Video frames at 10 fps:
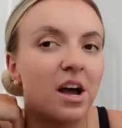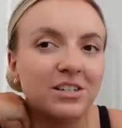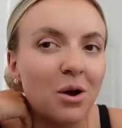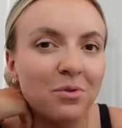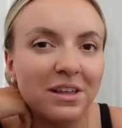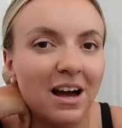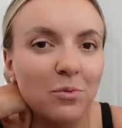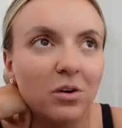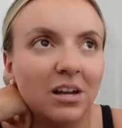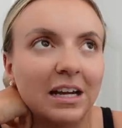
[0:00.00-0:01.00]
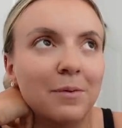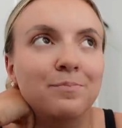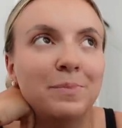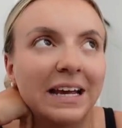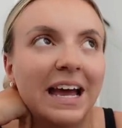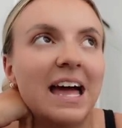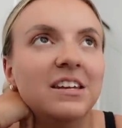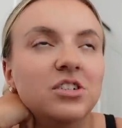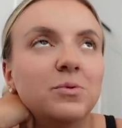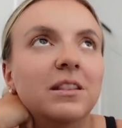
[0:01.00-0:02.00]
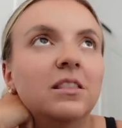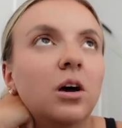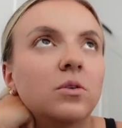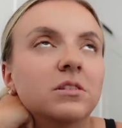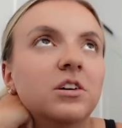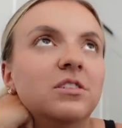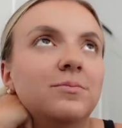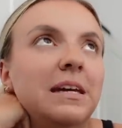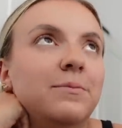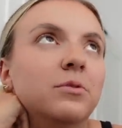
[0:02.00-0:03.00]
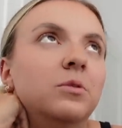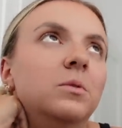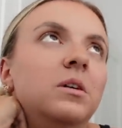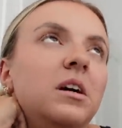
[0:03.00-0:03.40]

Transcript: I don't think I want like a big hen do with loads and loads of people.